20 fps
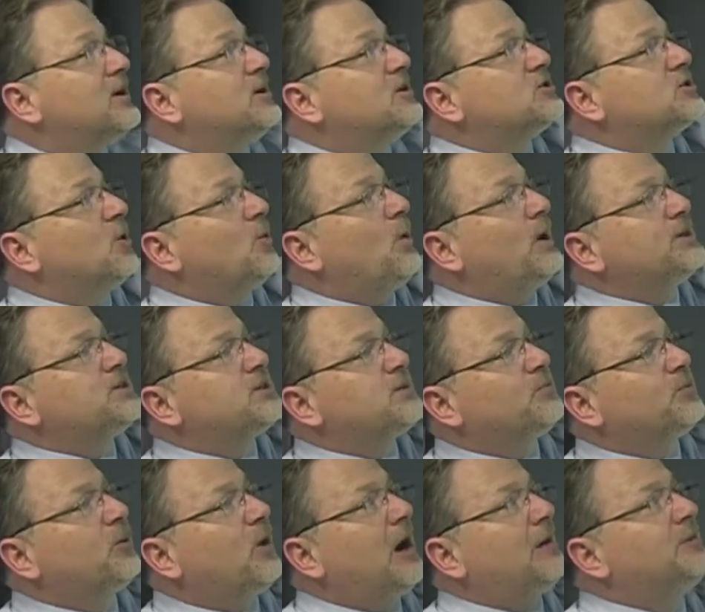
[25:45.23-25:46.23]
So what is the
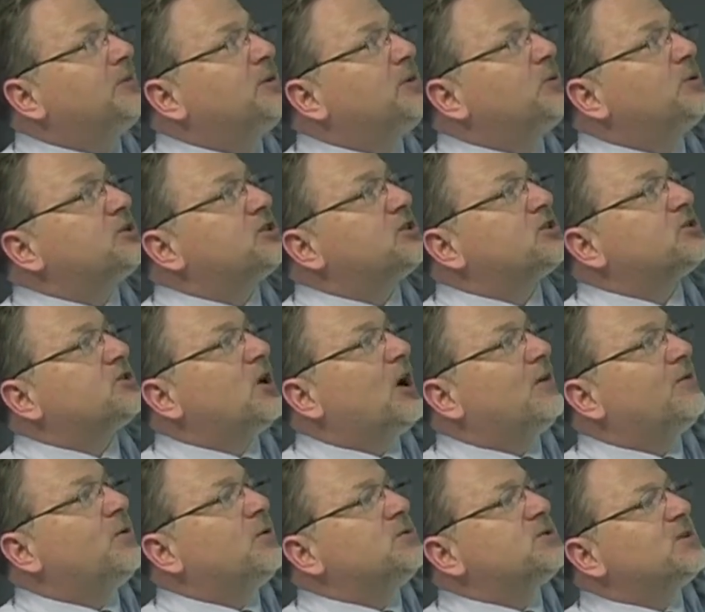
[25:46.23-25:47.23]
problem you wish to
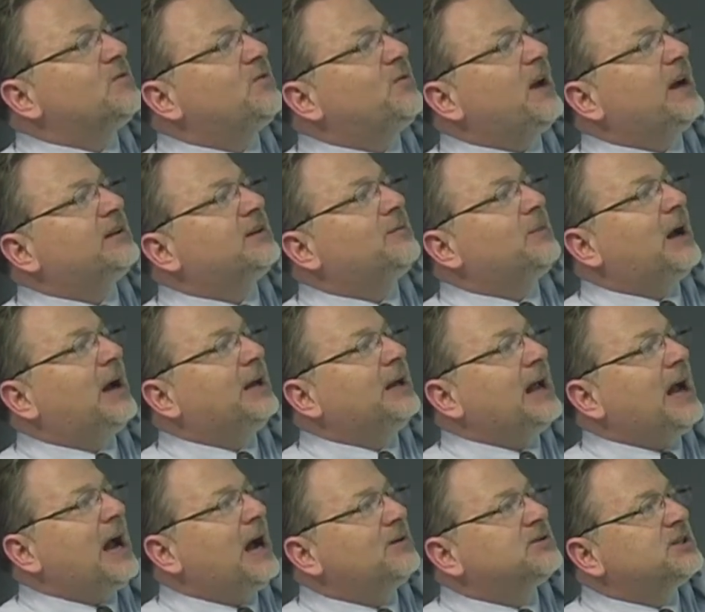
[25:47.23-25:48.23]
solve? Who's affected by it?
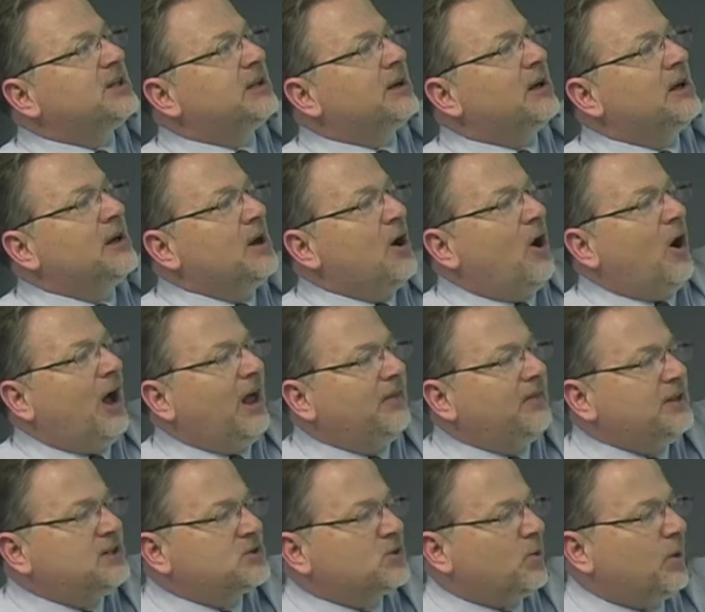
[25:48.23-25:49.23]
How significant? All
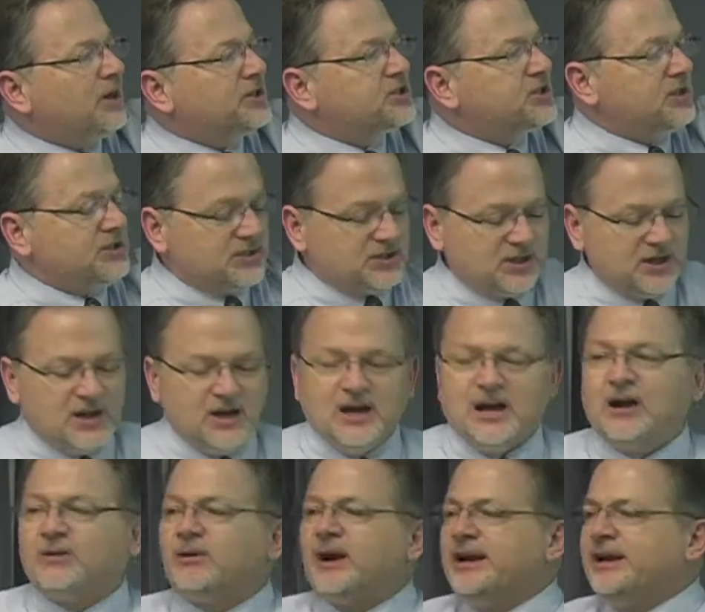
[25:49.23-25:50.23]
these questions
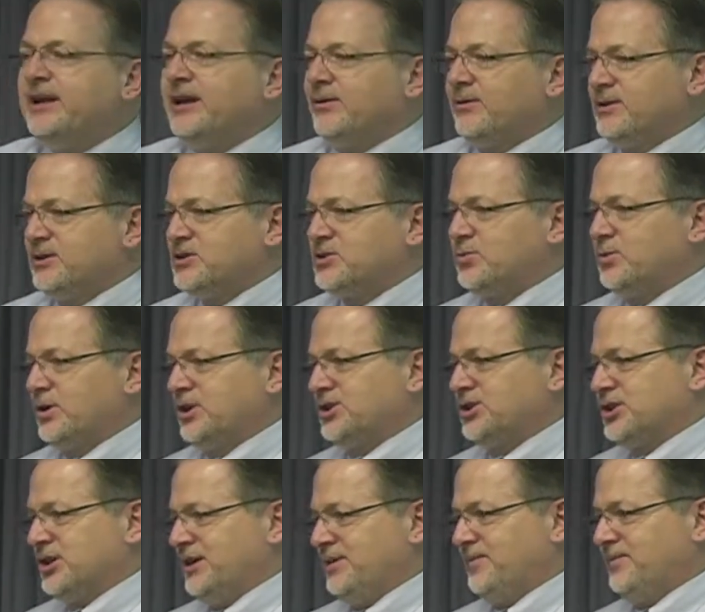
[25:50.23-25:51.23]
are right here in this
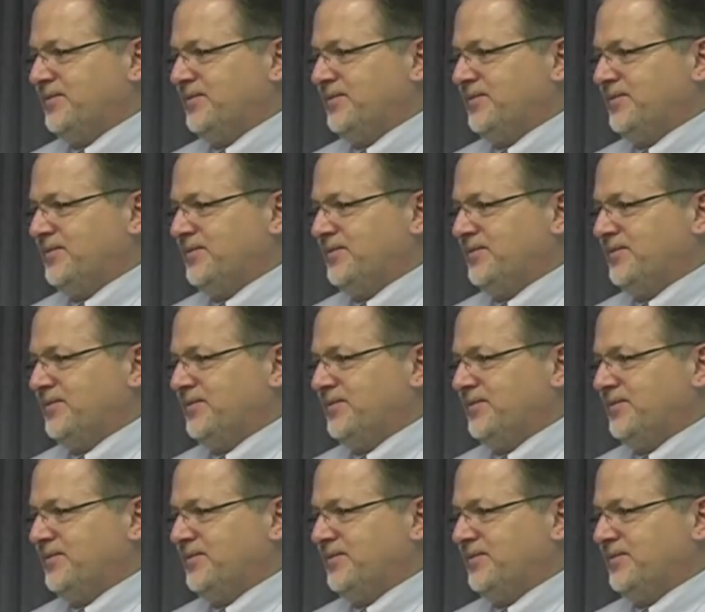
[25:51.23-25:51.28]
worksheet.